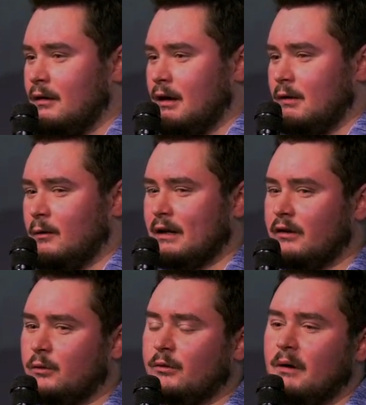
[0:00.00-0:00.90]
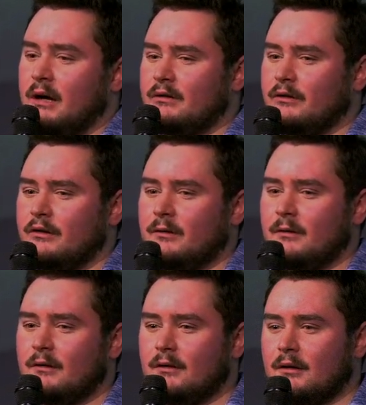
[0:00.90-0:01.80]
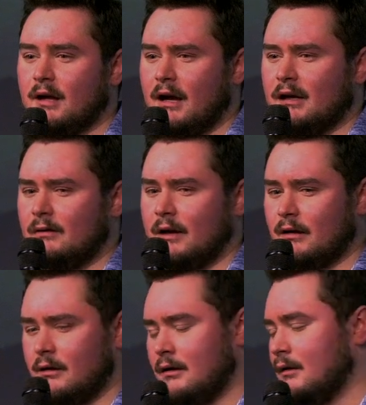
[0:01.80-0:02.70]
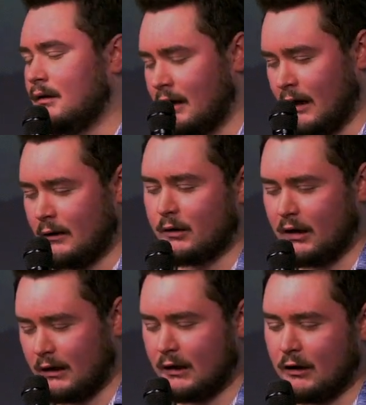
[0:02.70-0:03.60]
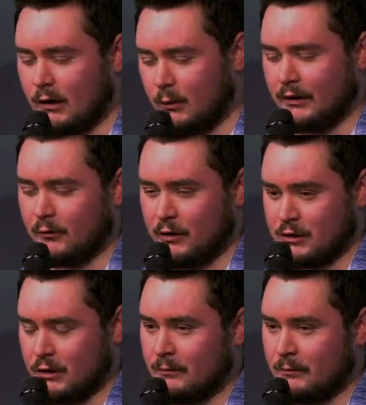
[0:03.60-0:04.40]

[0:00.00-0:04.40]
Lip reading: And Randy's response is kind of like, yeah, okay, get on with it, Richard.